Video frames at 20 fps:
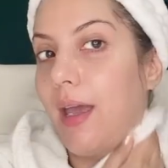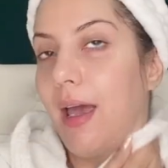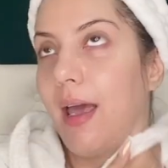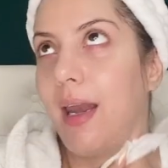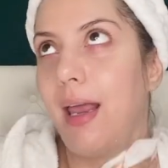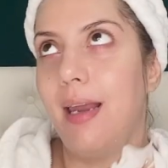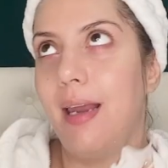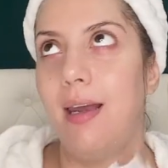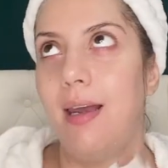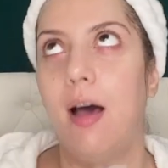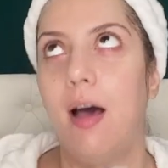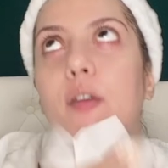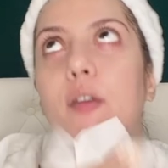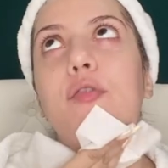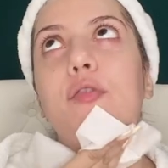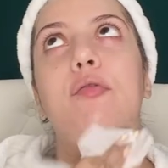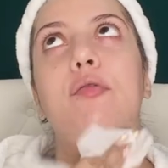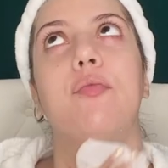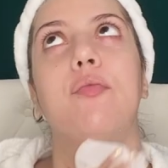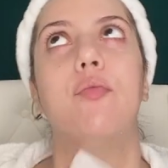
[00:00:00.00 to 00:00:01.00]
And I
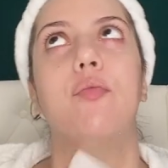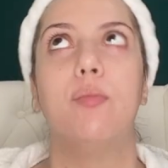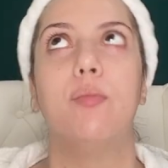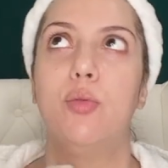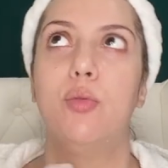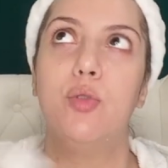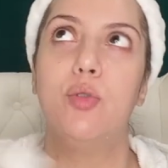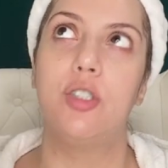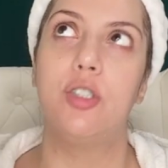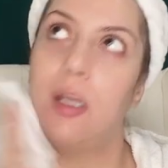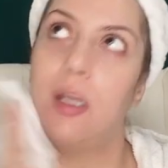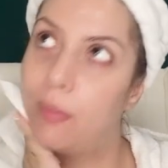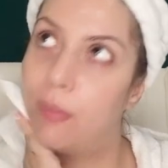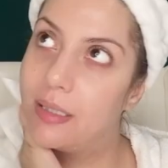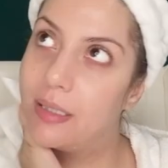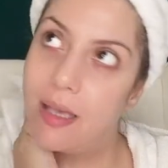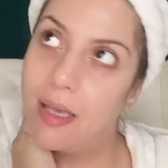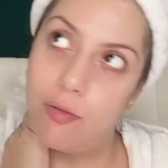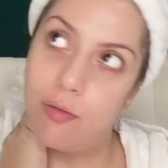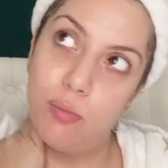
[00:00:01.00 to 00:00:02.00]
love Boots number
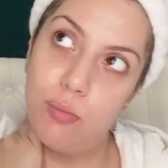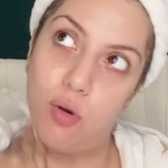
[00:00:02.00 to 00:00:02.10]
7